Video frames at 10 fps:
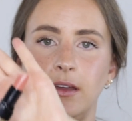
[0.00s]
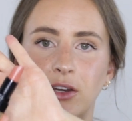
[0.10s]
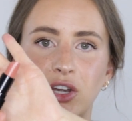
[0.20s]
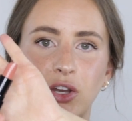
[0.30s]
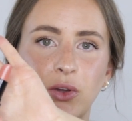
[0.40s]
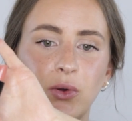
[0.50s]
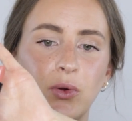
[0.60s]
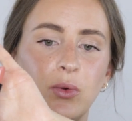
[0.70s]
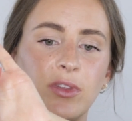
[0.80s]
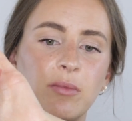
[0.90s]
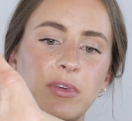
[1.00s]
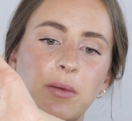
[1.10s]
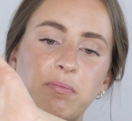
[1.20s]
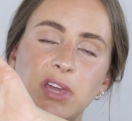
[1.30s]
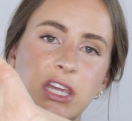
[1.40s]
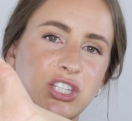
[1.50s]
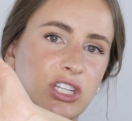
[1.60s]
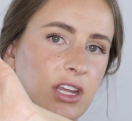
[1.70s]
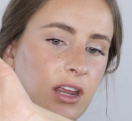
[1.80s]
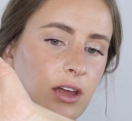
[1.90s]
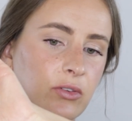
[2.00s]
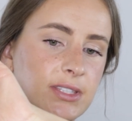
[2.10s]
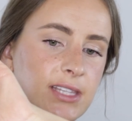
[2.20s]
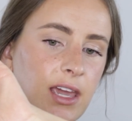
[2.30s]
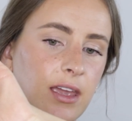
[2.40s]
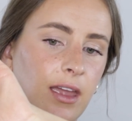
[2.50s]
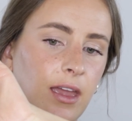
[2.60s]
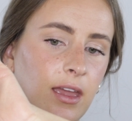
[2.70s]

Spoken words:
nude with a bit of peach in it, I would say.